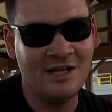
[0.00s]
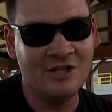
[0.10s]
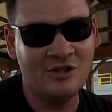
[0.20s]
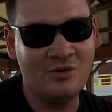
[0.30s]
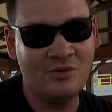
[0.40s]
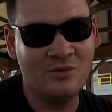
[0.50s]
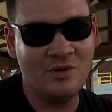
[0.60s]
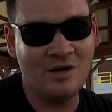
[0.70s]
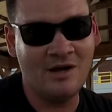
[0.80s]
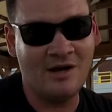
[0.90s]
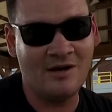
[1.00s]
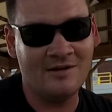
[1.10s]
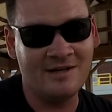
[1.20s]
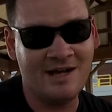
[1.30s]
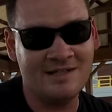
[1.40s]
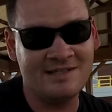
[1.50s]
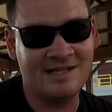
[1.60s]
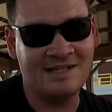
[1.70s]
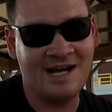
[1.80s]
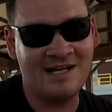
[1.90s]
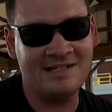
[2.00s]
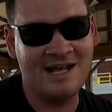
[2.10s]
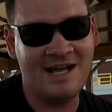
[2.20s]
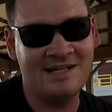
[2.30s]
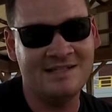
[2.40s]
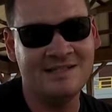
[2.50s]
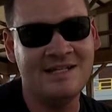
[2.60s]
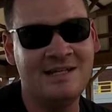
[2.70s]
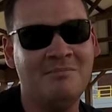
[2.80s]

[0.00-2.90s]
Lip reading: you are not a cotton-headed ninny